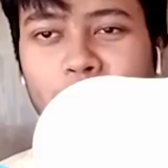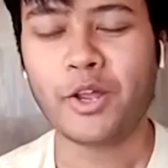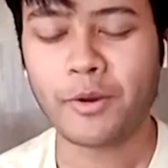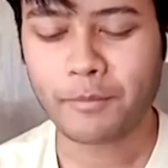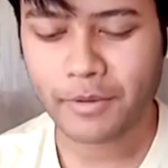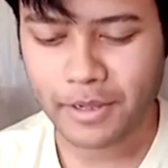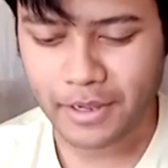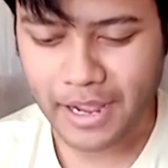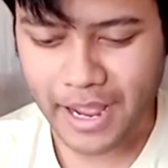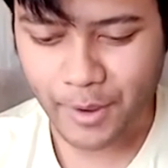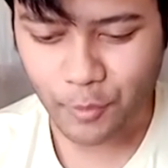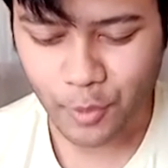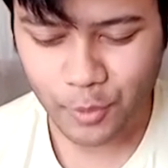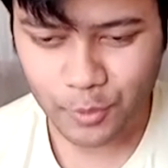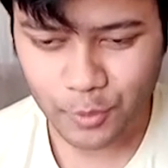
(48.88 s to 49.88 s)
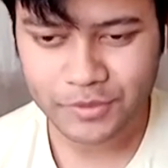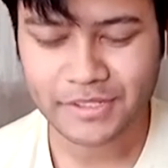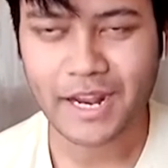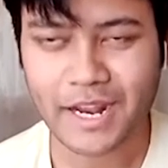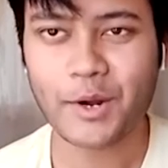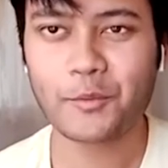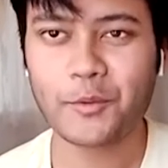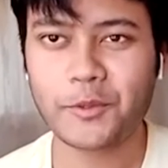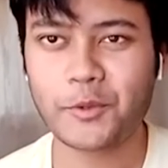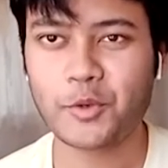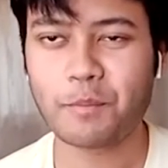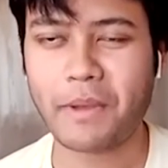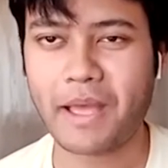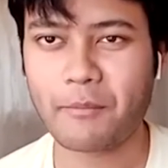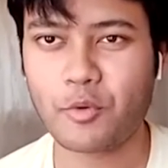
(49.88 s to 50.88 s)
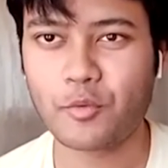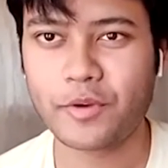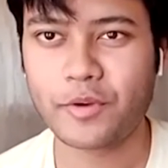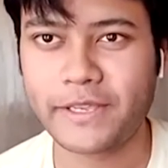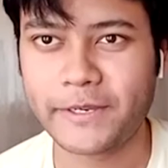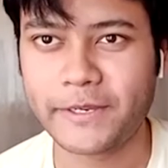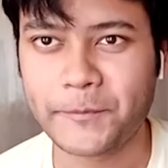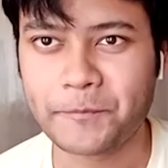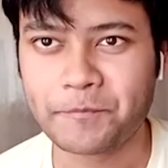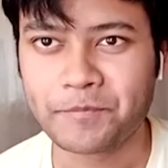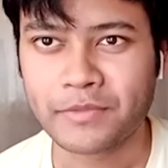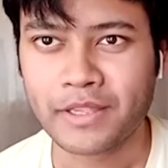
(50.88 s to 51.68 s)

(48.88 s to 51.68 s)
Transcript: You know, I want to start with you, ma'am, over here.